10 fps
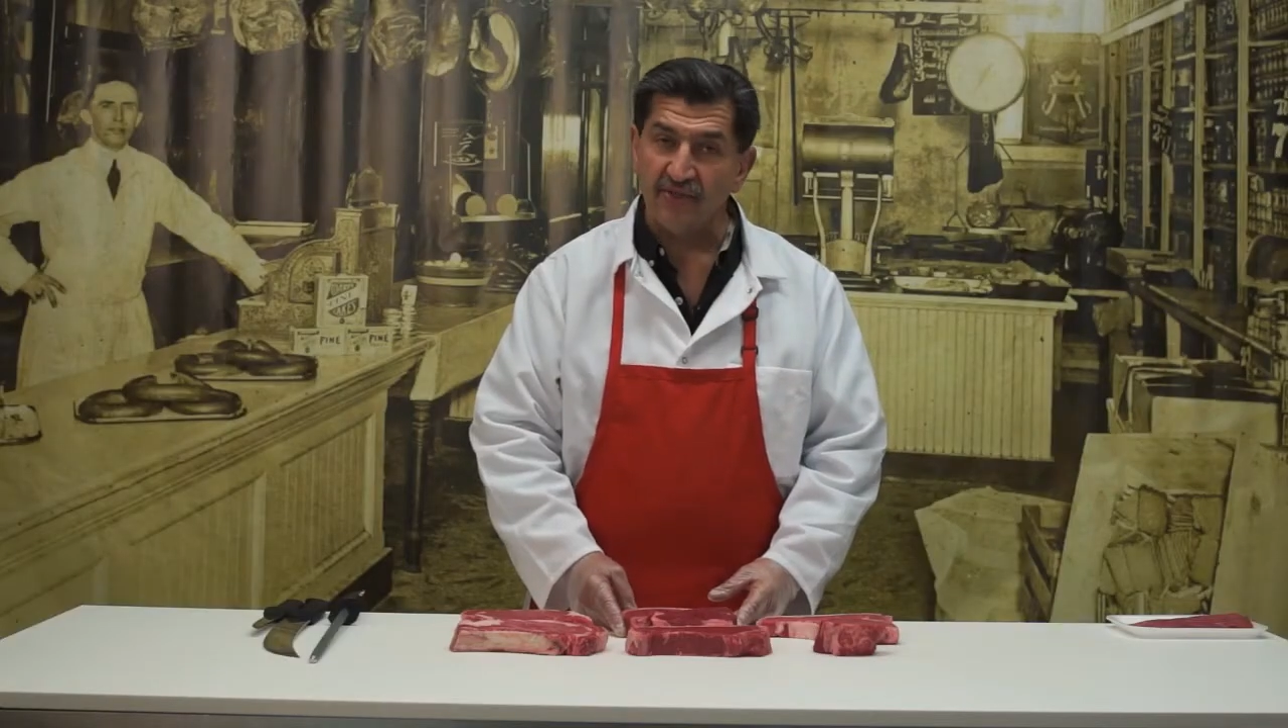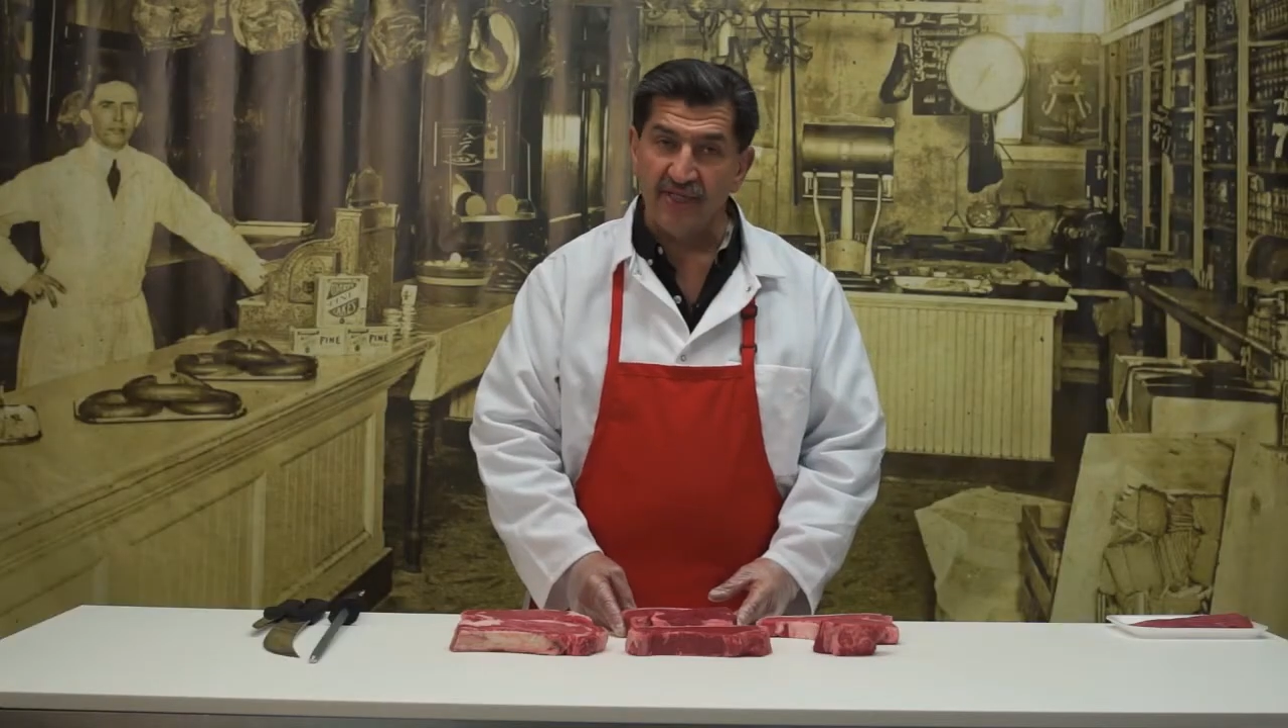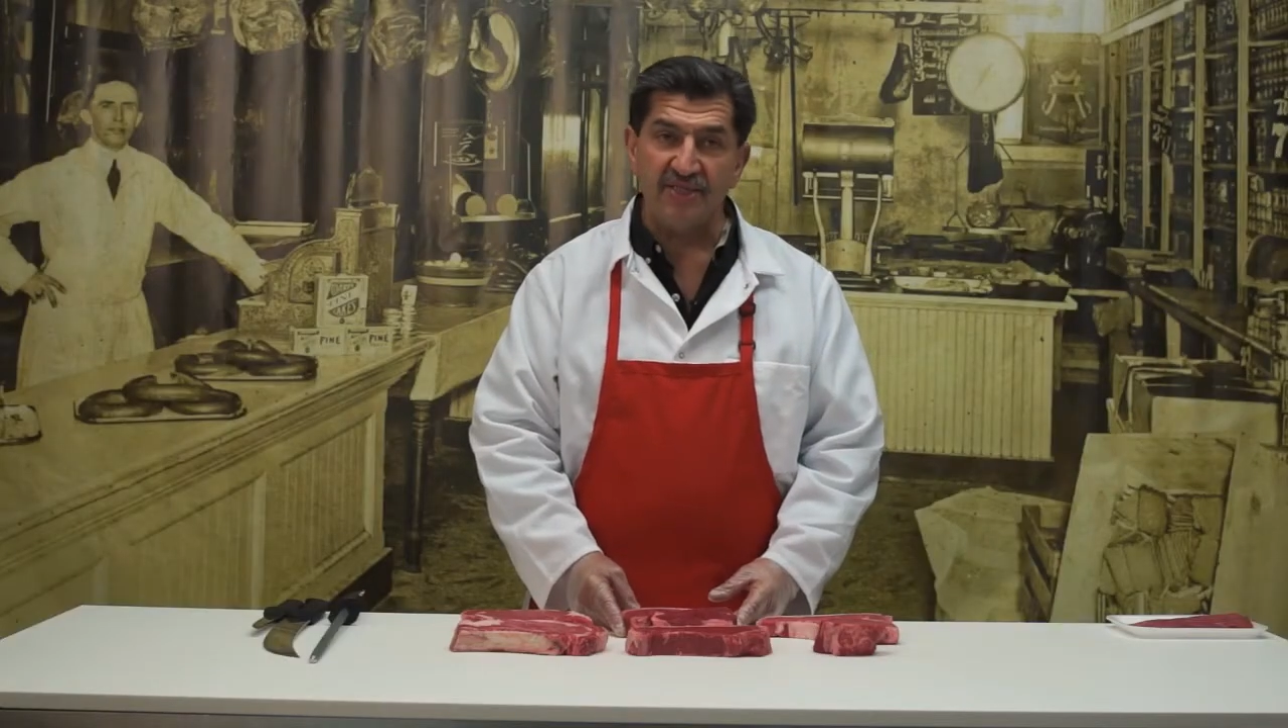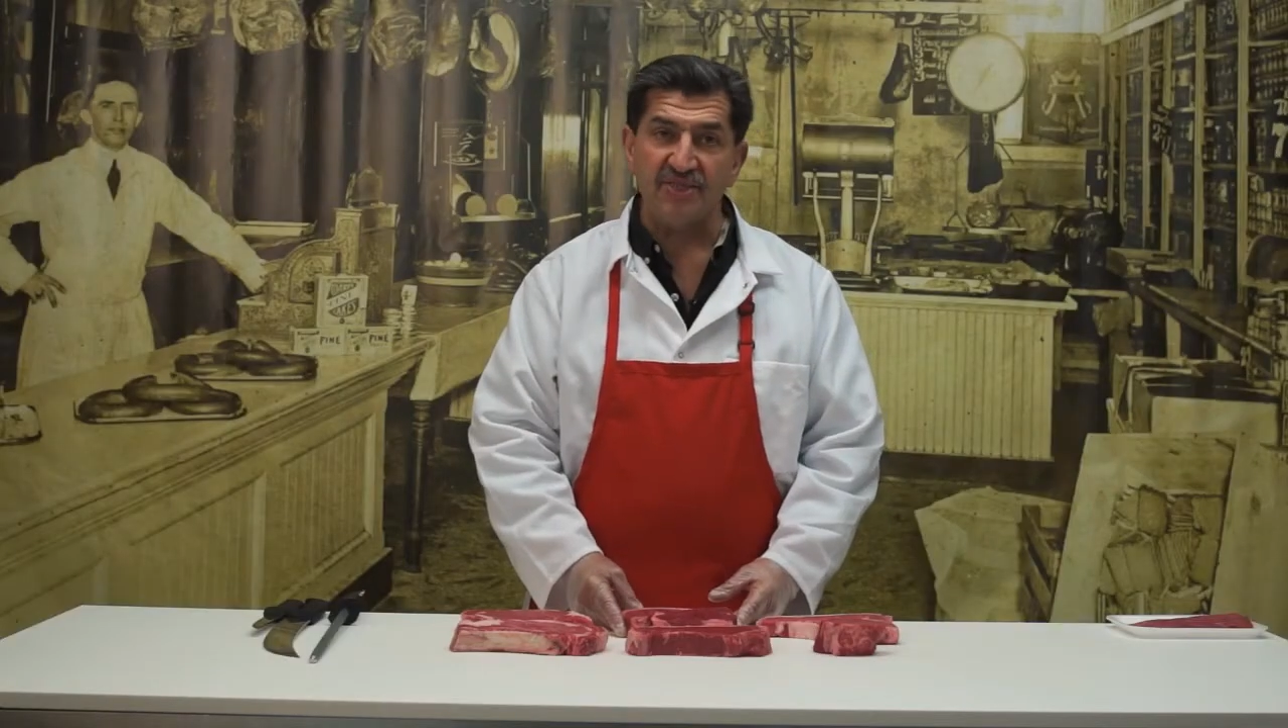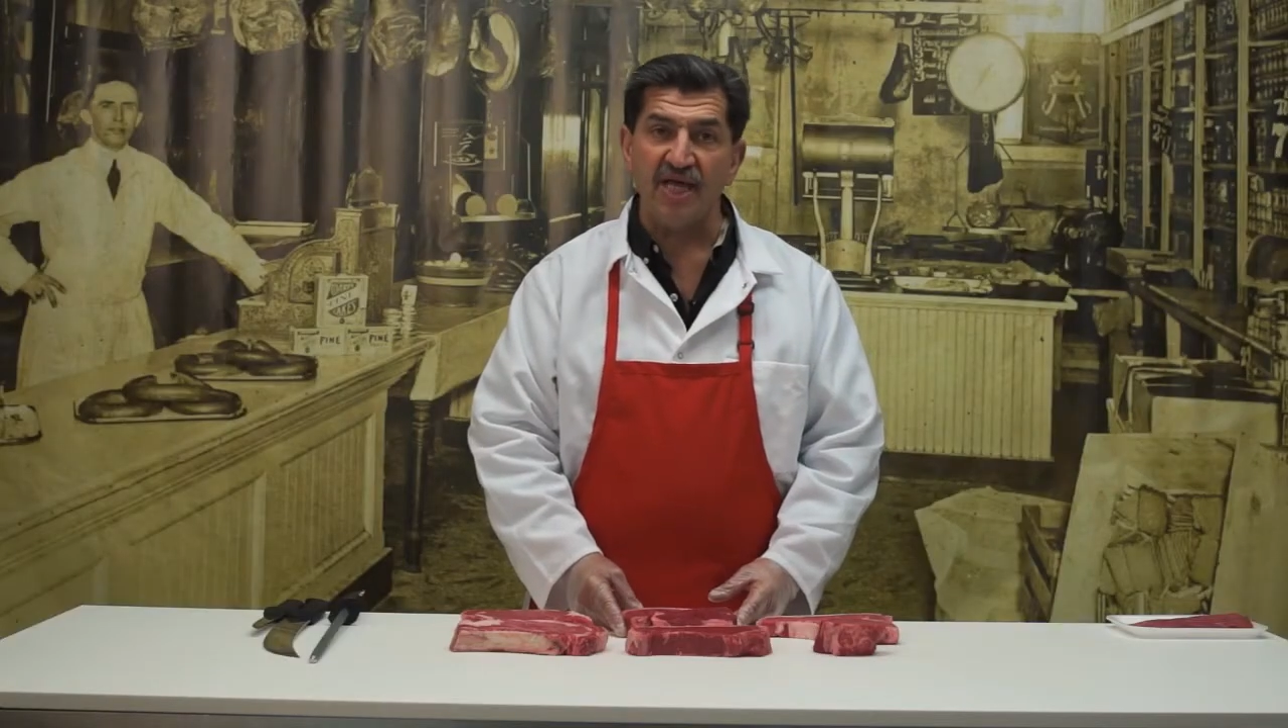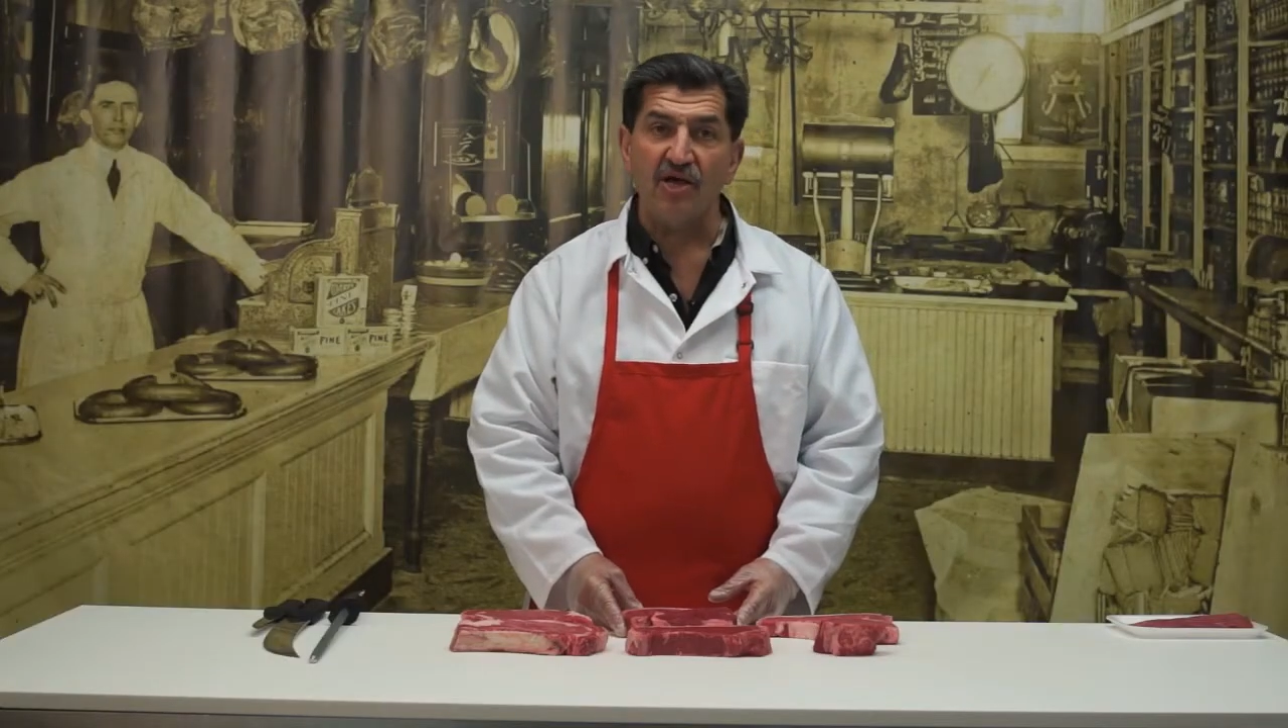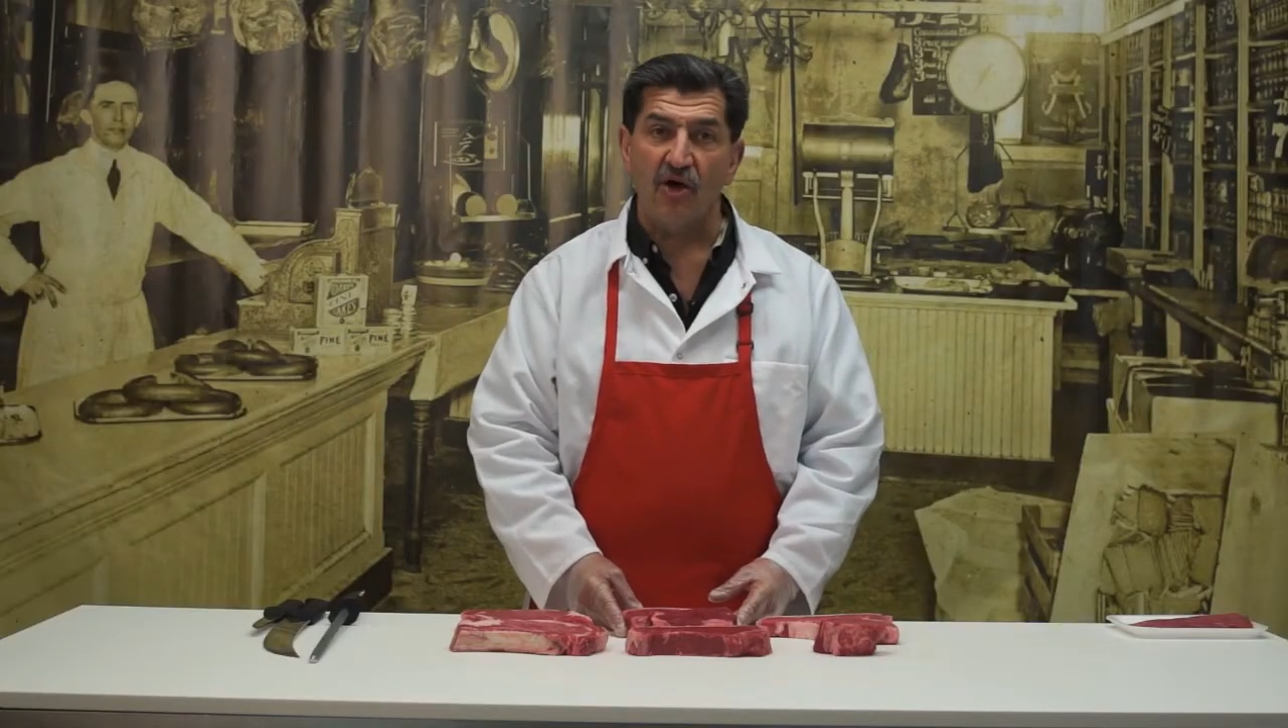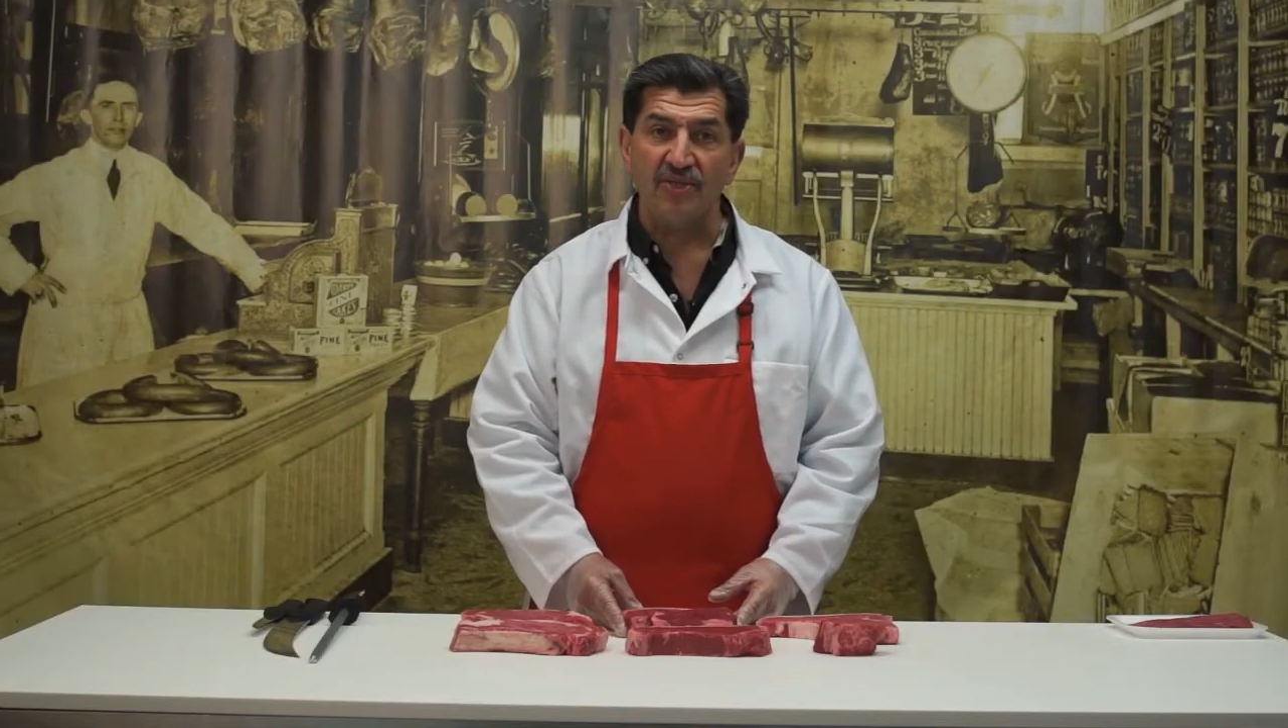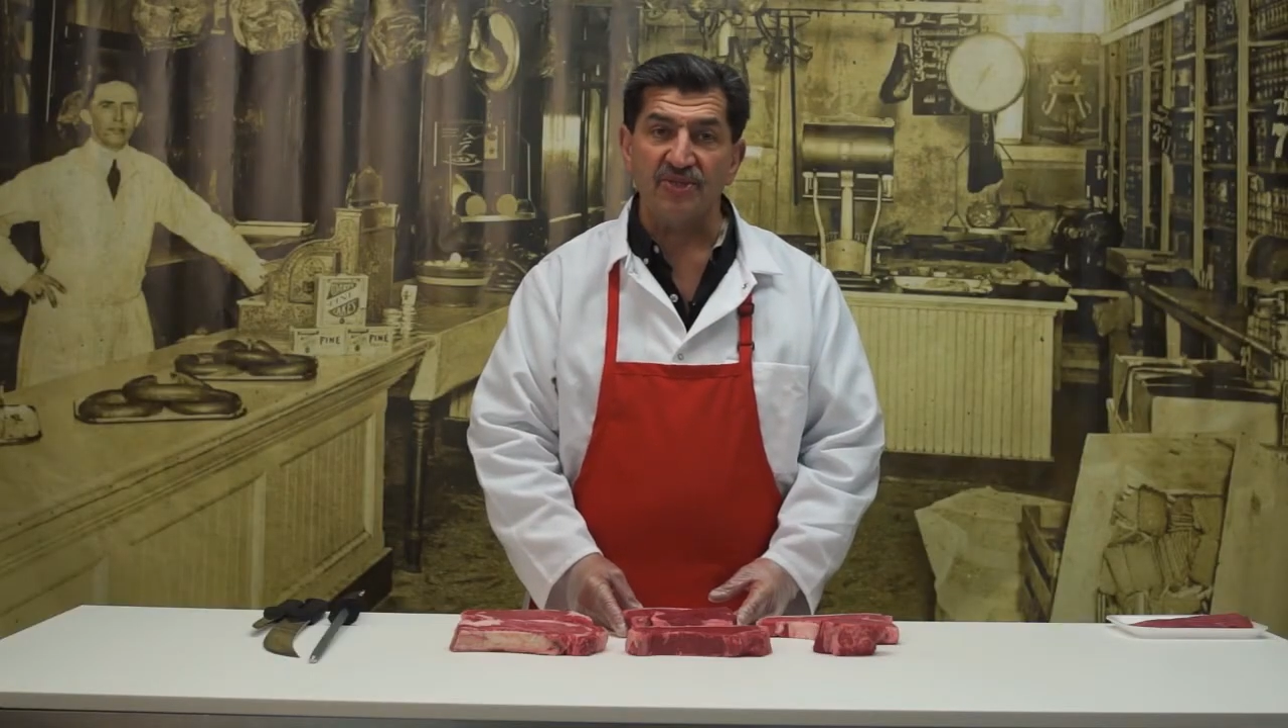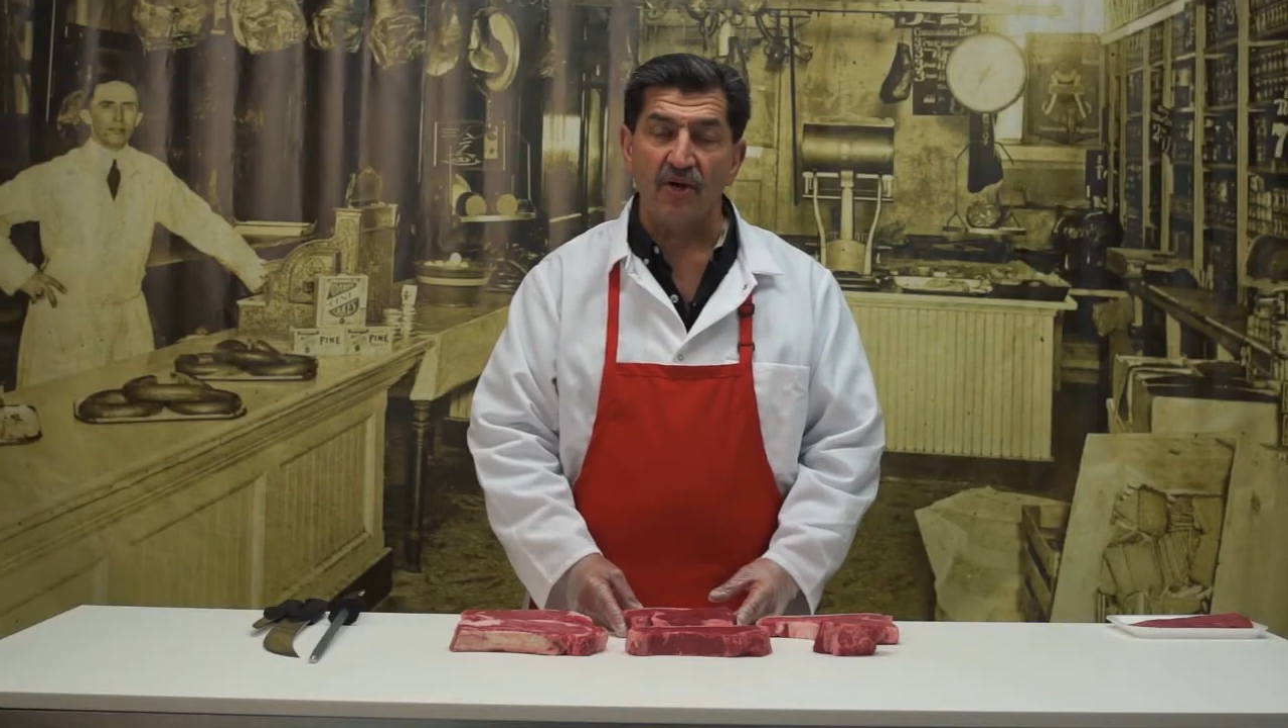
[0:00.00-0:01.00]
lean steak
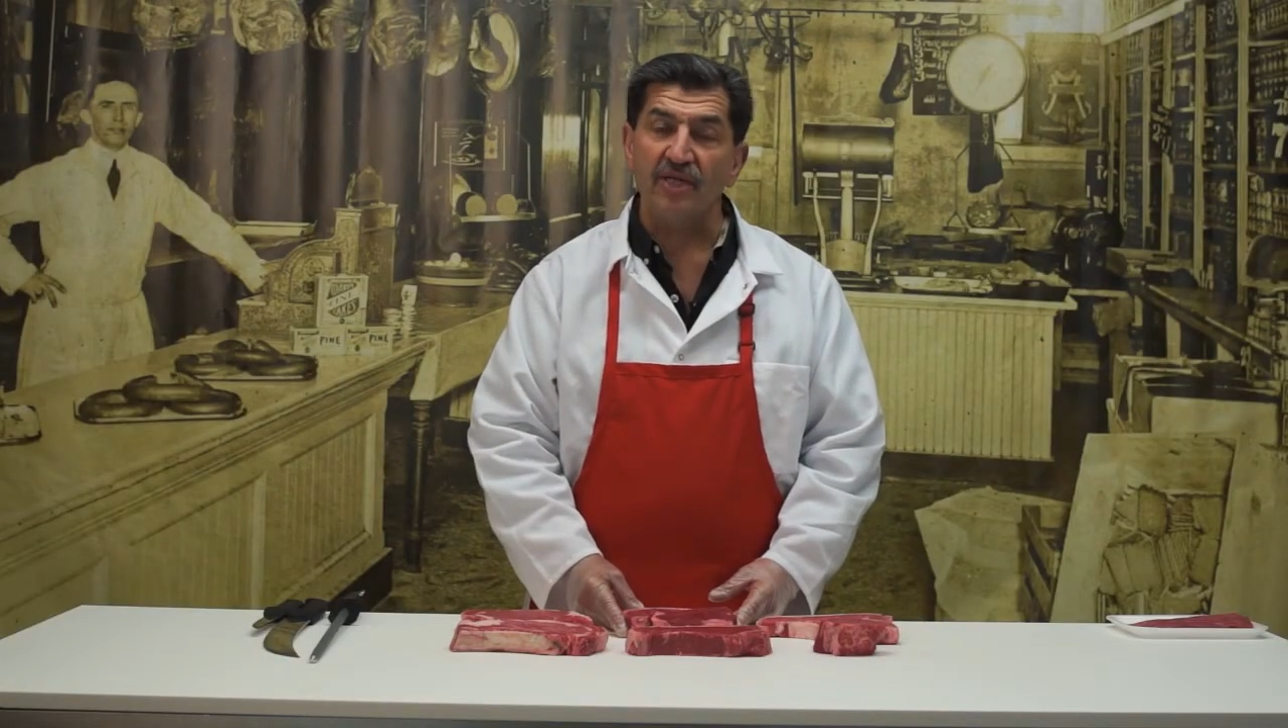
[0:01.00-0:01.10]
also,